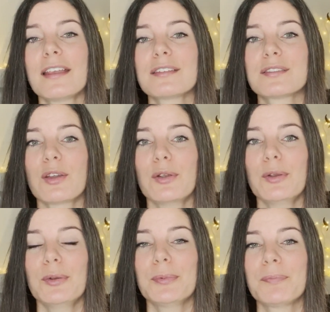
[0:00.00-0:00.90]

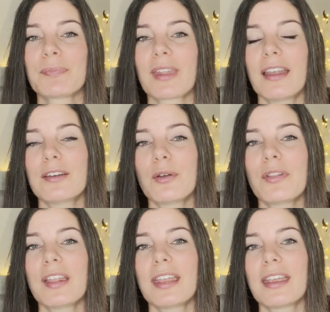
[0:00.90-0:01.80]
So I
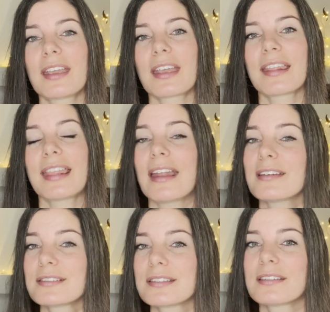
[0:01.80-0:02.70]
don't think that
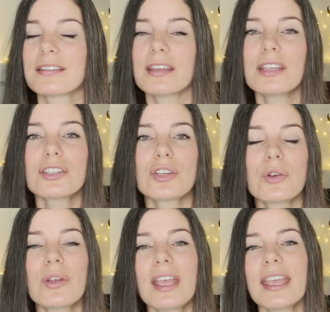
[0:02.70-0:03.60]
is the issue.